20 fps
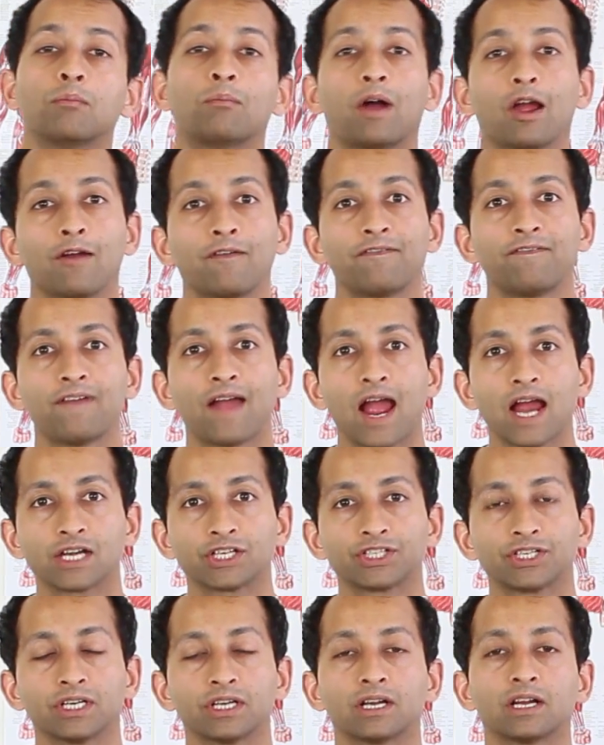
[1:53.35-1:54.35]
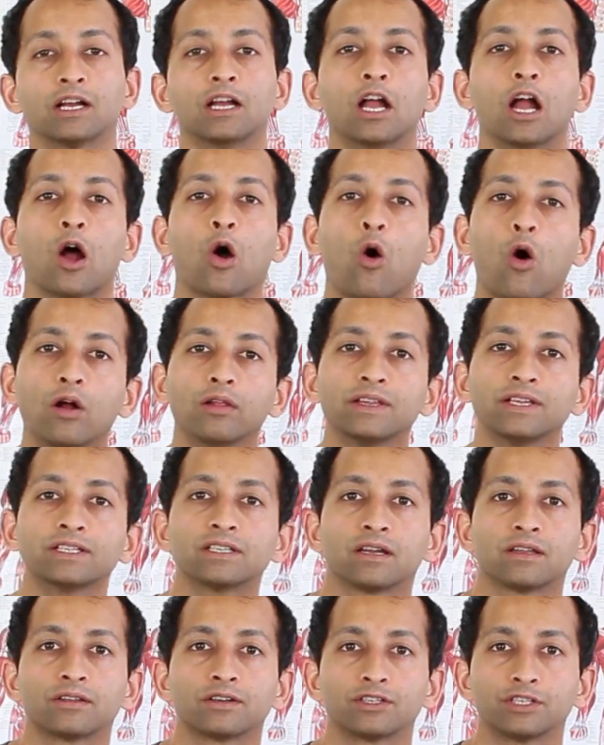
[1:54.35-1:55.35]
myofascia, all
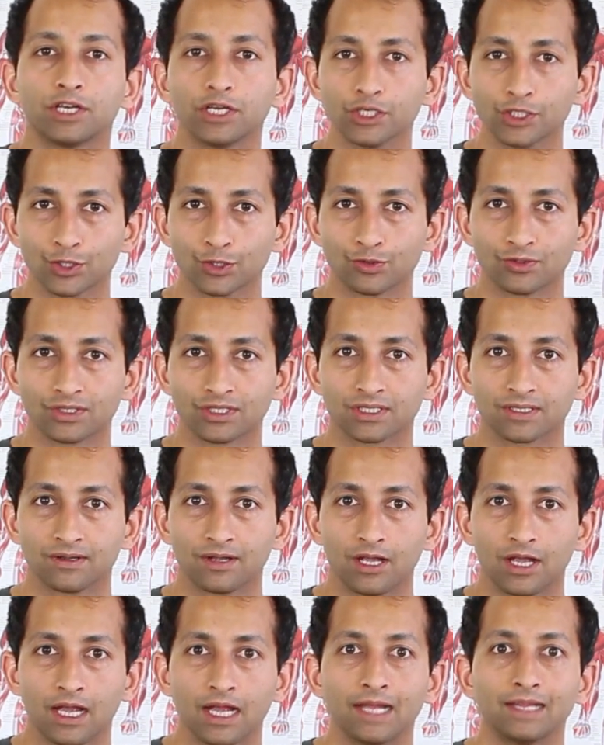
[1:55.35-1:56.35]
these other tissues,